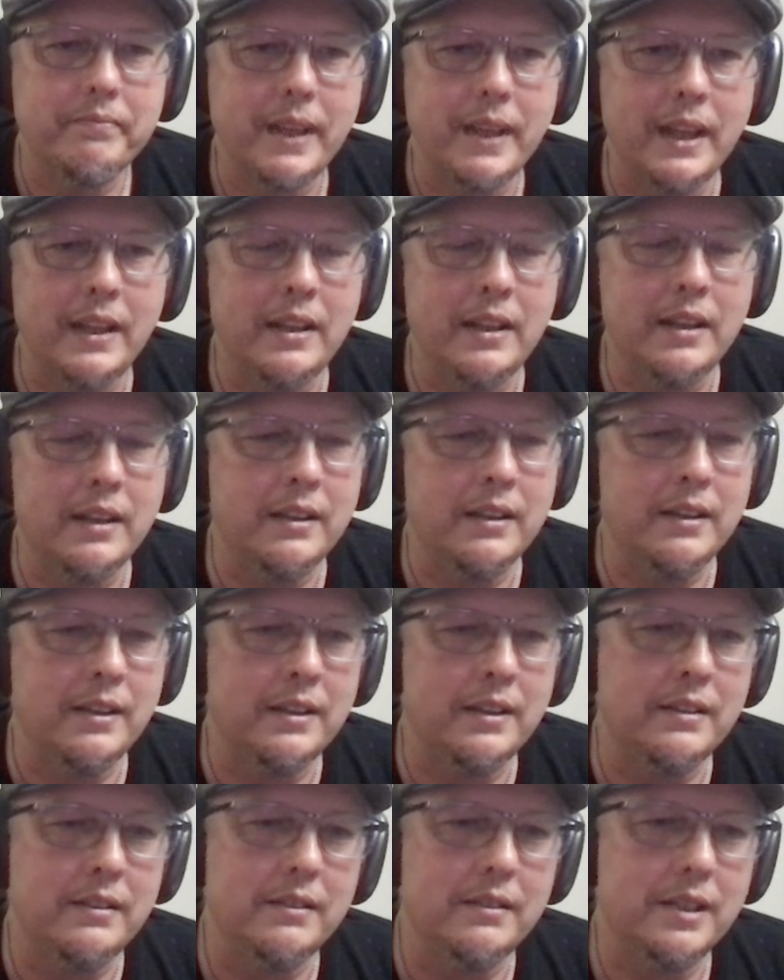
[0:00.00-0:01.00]
and
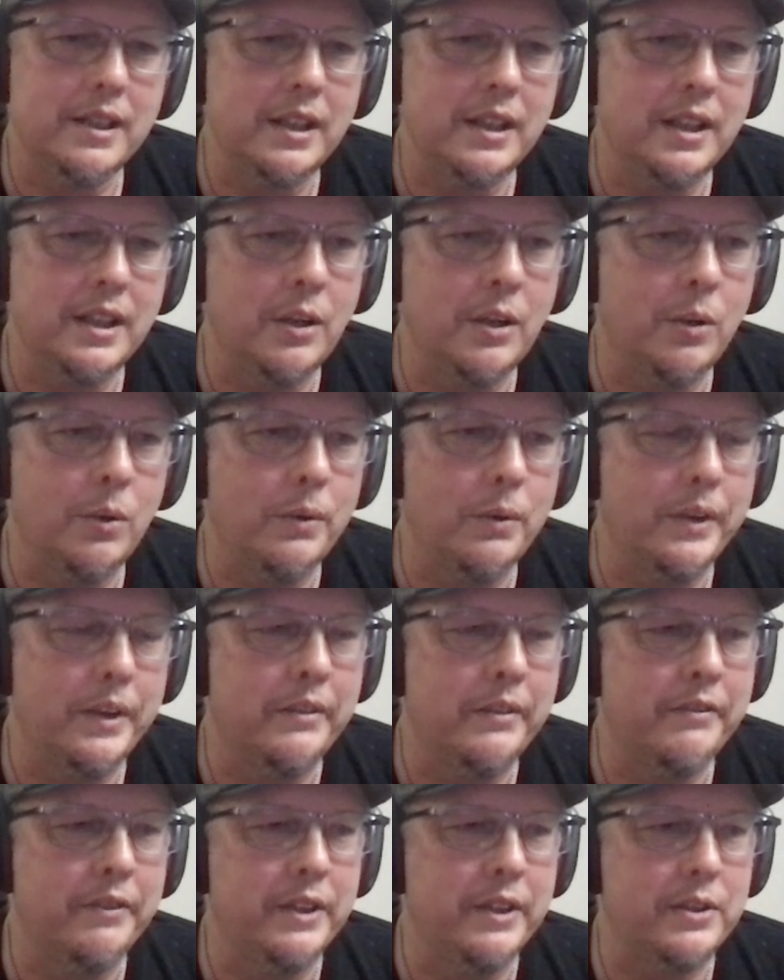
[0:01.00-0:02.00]
then
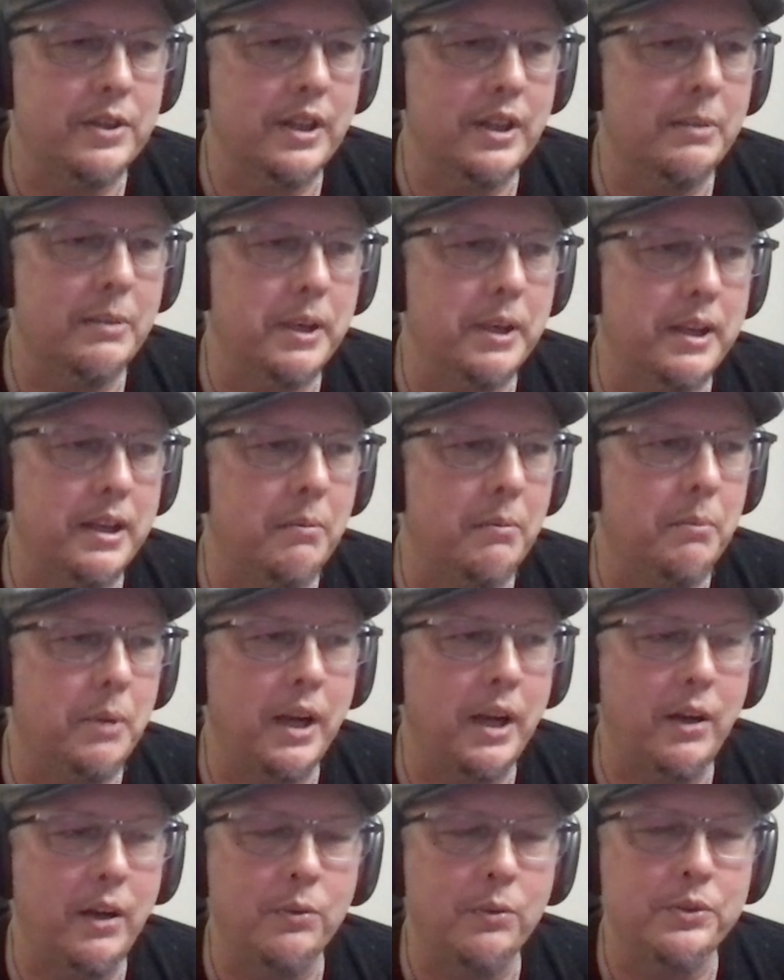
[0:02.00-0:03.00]
eventually become
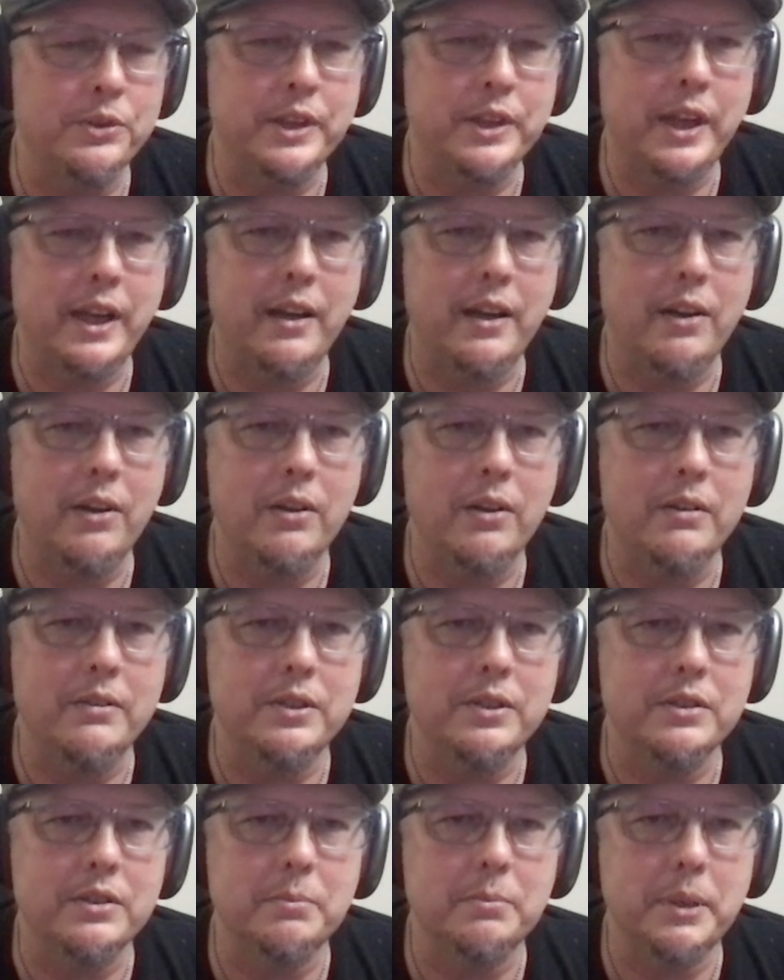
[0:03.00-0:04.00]
my own style of
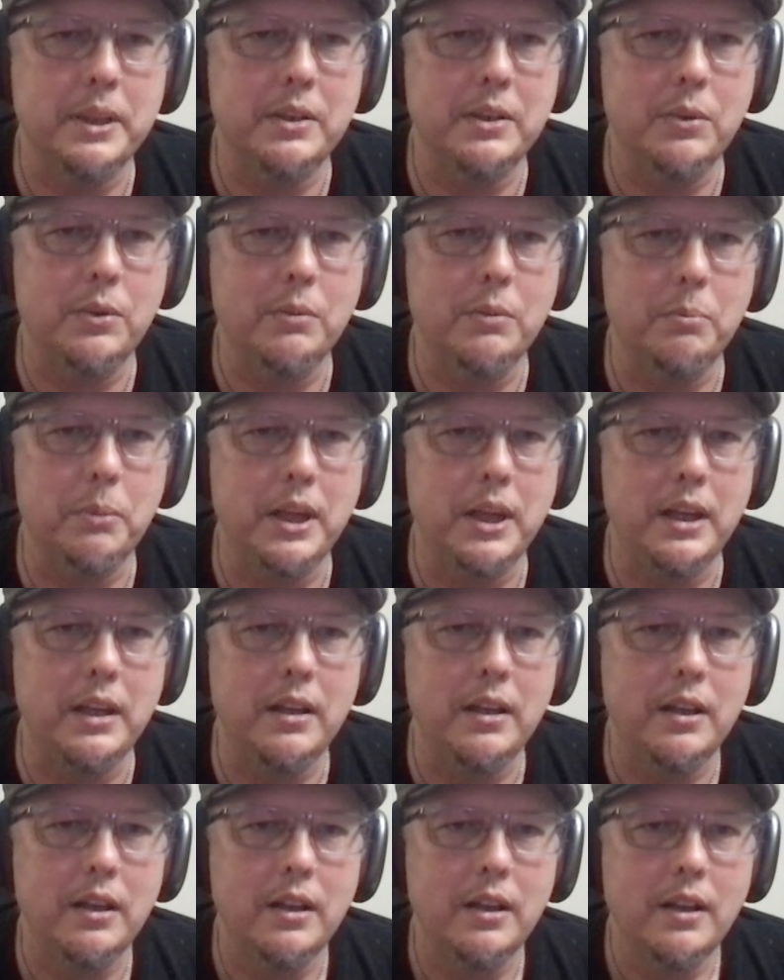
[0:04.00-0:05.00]
just me doing me,
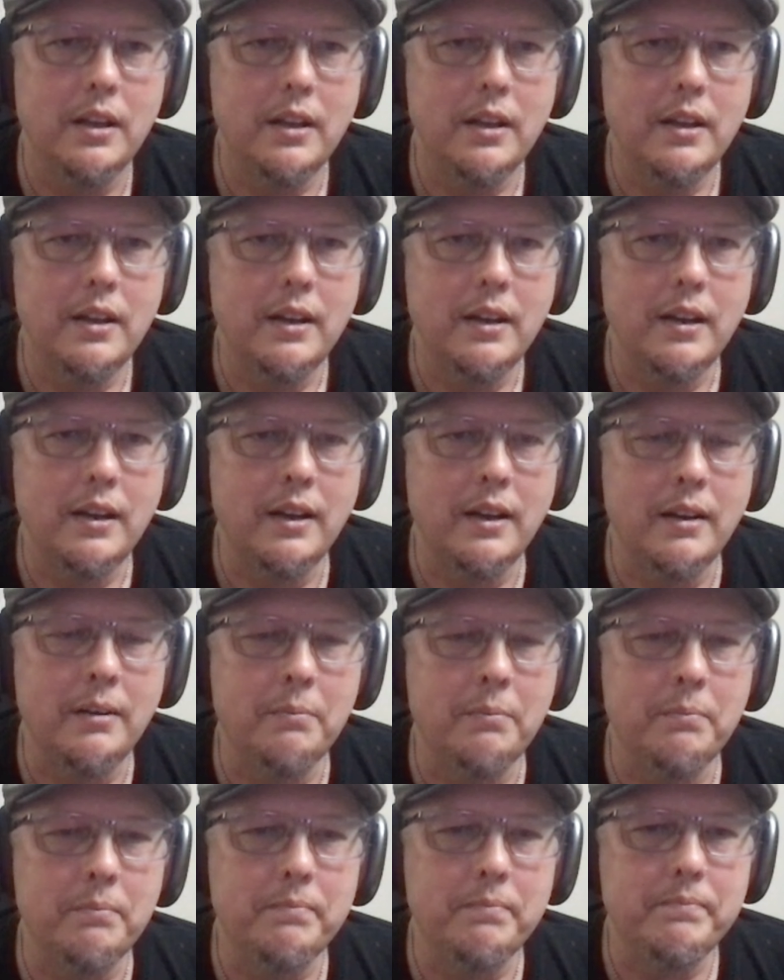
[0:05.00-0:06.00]

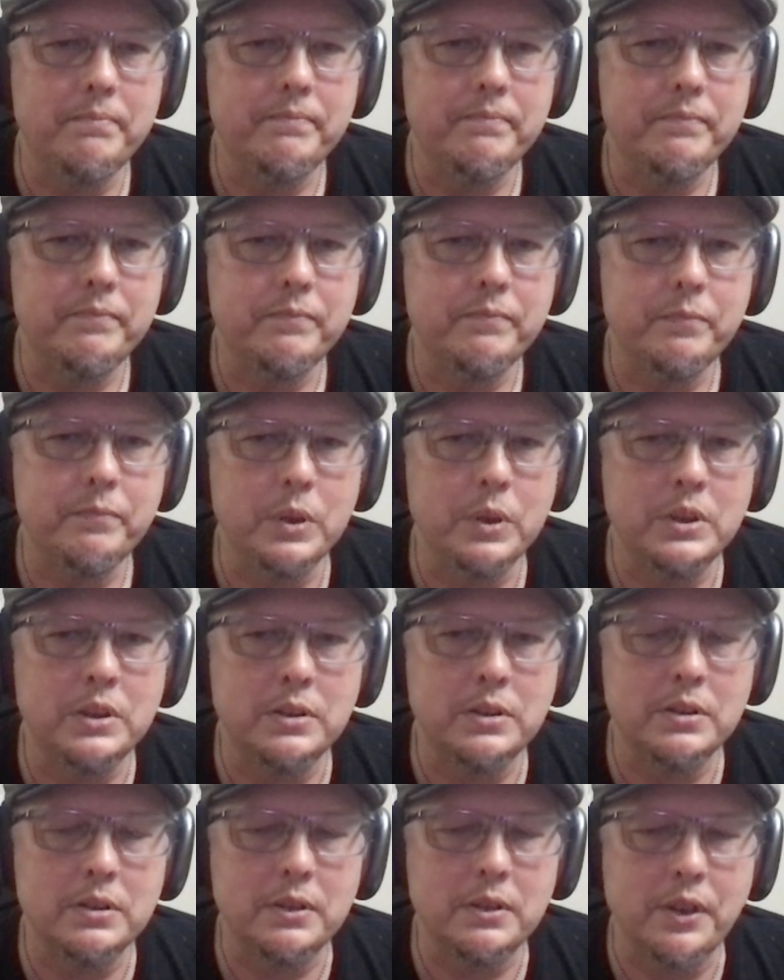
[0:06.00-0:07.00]
um, which
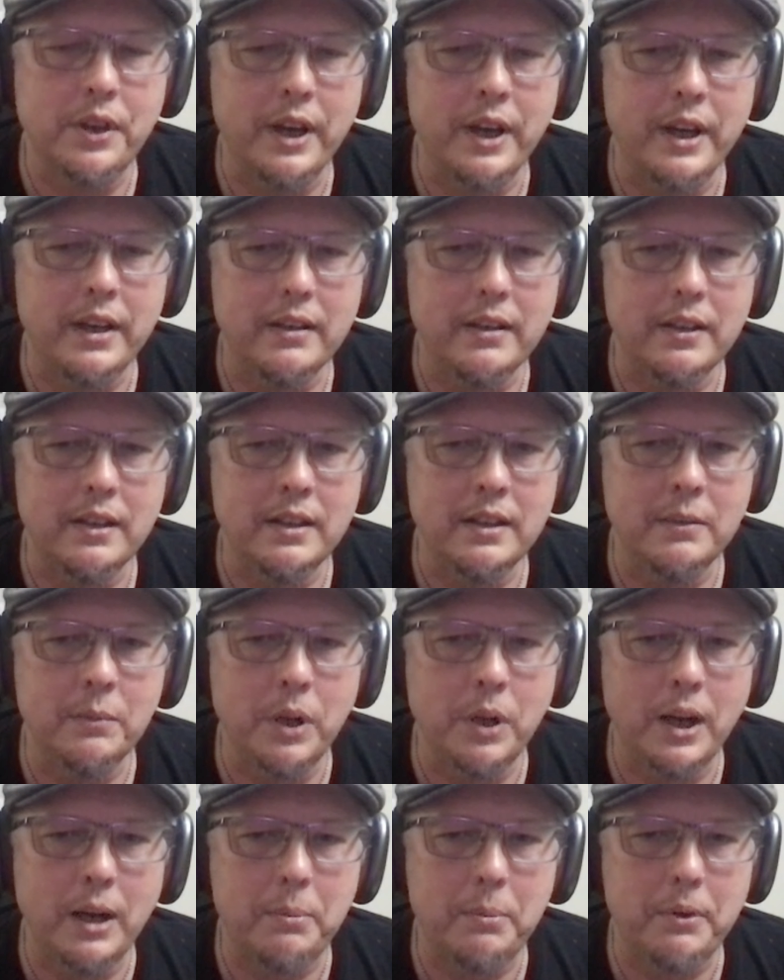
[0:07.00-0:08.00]
is great and
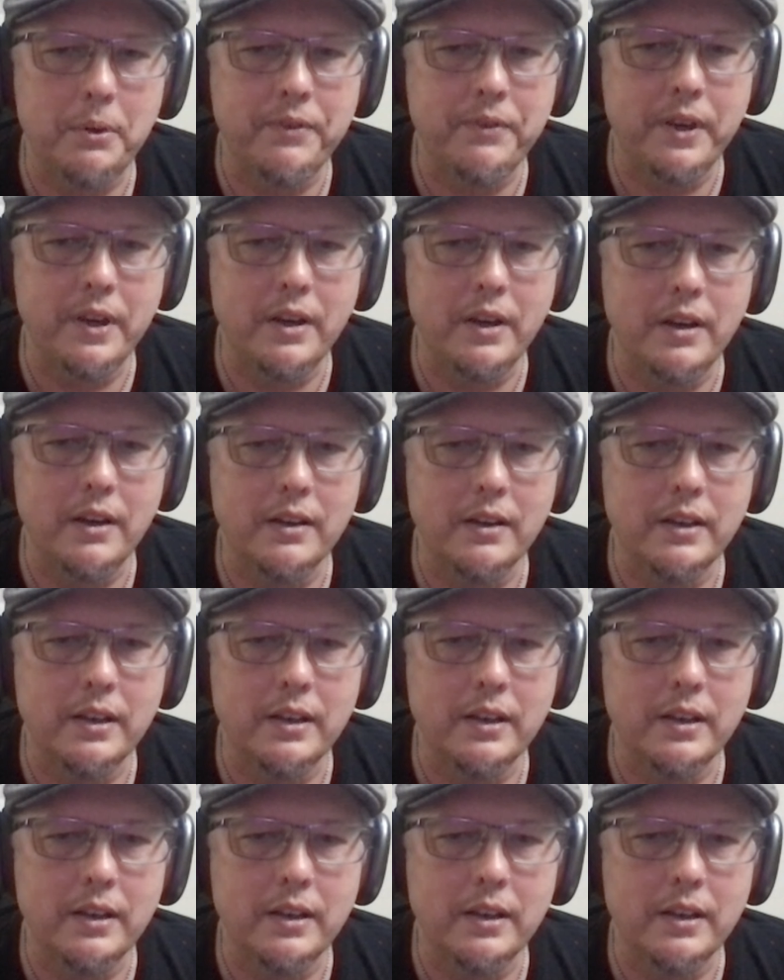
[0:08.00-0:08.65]
what I prefer.